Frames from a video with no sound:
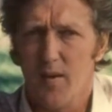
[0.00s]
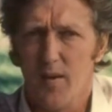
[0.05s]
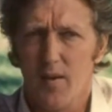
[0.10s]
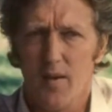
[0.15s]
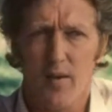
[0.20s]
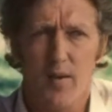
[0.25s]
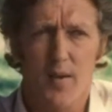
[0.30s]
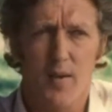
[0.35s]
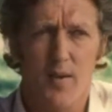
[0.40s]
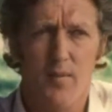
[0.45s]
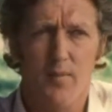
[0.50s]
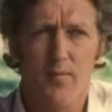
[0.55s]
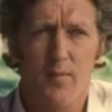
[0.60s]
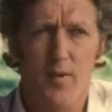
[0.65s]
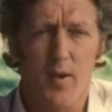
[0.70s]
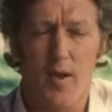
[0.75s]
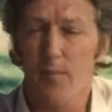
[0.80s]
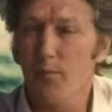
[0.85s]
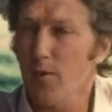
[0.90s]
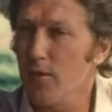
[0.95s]
Um,
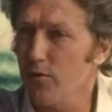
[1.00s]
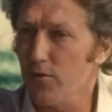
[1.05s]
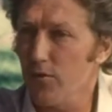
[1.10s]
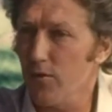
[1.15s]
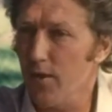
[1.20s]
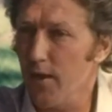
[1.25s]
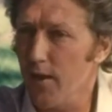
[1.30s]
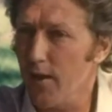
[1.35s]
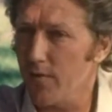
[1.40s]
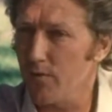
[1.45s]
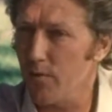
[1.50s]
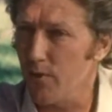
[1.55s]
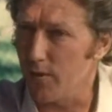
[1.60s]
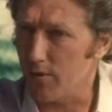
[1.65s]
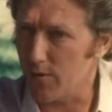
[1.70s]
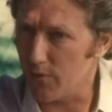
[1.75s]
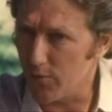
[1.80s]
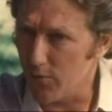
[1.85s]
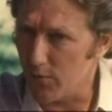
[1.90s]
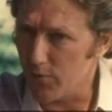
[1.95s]
I'm not sure how it
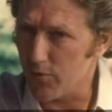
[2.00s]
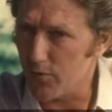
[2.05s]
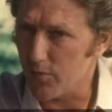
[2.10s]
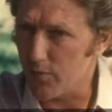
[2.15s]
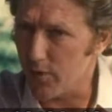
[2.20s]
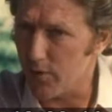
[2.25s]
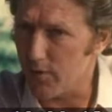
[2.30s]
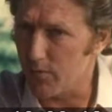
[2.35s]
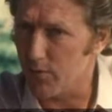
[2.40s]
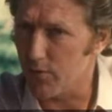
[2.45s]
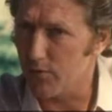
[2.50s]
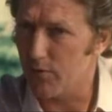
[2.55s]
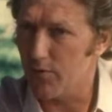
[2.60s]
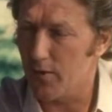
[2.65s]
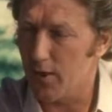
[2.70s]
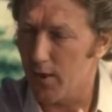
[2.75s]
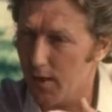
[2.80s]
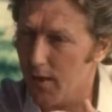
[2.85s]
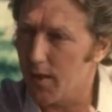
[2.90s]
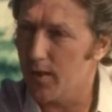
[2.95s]
worked. Of course, it, it was
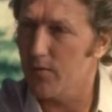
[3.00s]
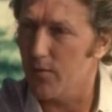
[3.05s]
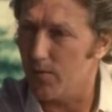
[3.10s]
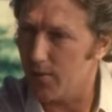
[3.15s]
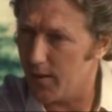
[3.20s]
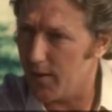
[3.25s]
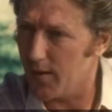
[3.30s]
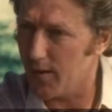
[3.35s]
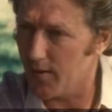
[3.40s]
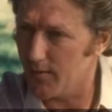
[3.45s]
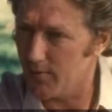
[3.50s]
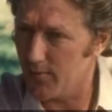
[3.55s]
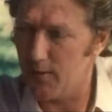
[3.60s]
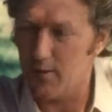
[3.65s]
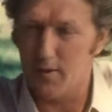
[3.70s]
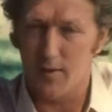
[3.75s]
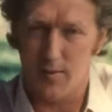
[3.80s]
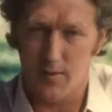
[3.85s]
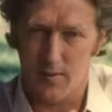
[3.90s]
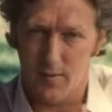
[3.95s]
air-to-air, -air,
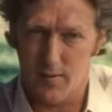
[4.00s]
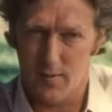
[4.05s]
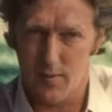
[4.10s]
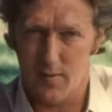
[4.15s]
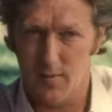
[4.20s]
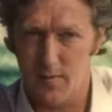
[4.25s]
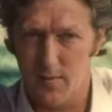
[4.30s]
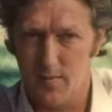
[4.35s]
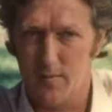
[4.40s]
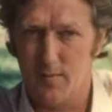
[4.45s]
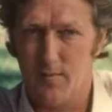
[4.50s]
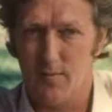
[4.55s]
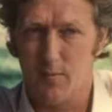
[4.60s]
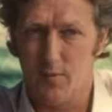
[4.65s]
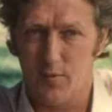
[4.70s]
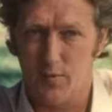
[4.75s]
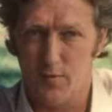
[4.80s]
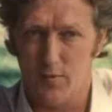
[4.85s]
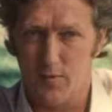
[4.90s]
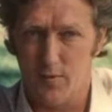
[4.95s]
meaning that it, that it
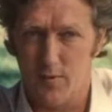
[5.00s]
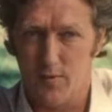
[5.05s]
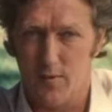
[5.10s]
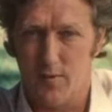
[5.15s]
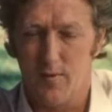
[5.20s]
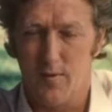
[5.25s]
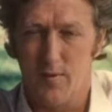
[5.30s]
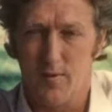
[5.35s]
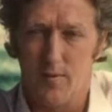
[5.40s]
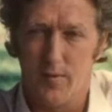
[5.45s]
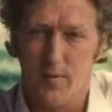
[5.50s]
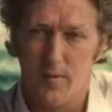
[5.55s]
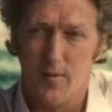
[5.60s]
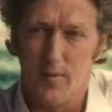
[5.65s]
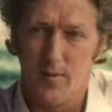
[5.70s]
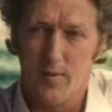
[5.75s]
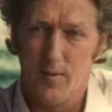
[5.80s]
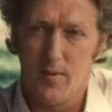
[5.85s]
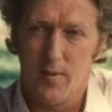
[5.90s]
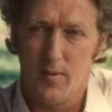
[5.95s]
was... Uh,
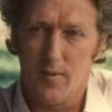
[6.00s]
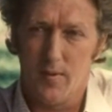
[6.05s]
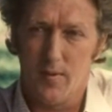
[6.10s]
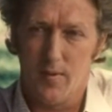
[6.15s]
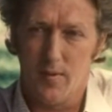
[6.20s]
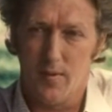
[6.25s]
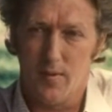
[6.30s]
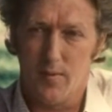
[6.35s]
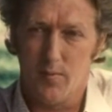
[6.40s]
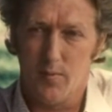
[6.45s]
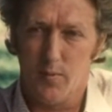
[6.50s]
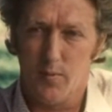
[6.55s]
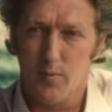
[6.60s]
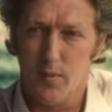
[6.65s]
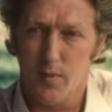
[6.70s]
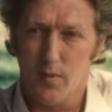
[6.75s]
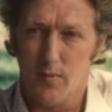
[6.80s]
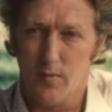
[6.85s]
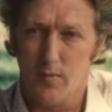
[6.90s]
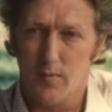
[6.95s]
uh,
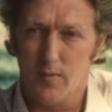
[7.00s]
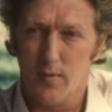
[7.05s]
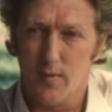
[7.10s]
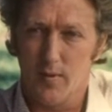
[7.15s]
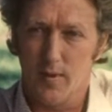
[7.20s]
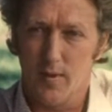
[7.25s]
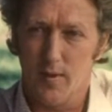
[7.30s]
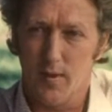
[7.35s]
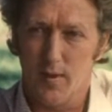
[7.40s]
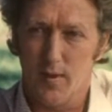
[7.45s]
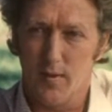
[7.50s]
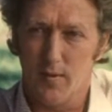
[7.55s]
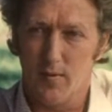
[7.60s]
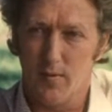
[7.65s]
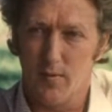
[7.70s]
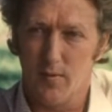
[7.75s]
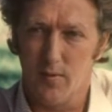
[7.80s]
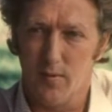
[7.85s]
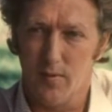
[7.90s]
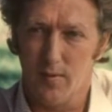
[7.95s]
propelled
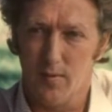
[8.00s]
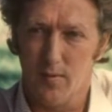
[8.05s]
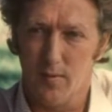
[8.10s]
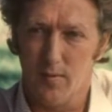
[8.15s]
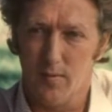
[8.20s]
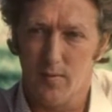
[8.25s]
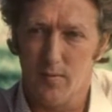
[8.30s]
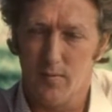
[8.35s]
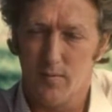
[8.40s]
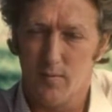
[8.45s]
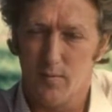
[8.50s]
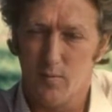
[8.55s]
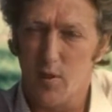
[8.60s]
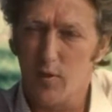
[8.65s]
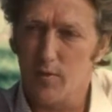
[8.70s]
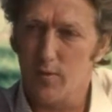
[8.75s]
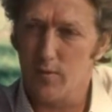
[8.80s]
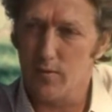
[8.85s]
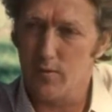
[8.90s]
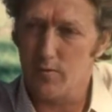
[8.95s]
and uh, what about the
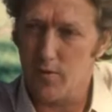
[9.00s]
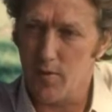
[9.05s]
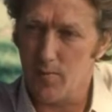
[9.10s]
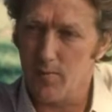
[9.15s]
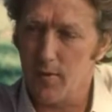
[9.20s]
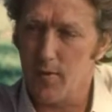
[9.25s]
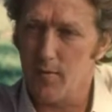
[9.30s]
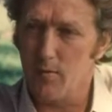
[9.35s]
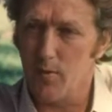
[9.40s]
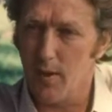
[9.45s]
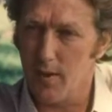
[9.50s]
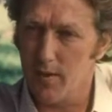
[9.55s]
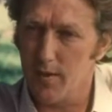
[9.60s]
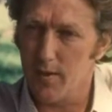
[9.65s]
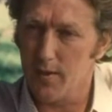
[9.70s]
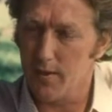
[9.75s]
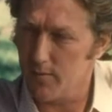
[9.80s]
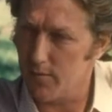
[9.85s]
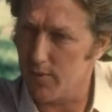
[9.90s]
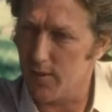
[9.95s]
rocketed from the one
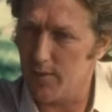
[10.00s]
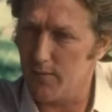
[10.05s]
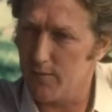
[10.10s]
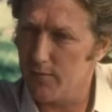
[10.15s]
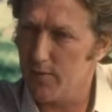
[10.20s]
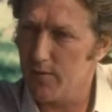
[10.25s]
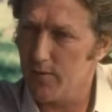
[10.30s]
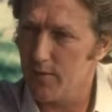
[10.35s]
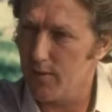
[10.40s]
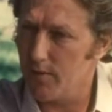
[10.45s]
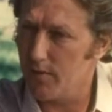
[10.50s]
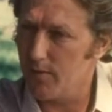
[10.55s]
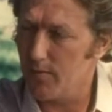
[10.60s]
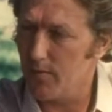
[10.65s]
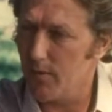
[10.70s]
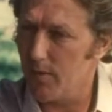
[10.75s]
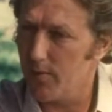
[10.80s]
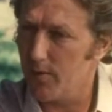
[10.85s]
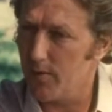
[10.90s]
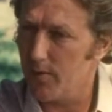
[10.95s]
aircraft. What about,
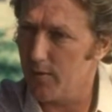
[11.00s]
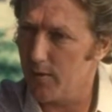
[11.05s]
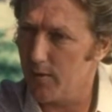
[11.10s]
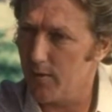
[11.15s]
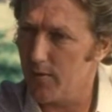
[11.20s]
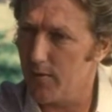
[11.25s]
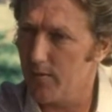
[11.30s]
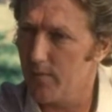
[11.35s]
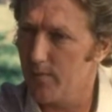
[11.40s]
about the, the, other?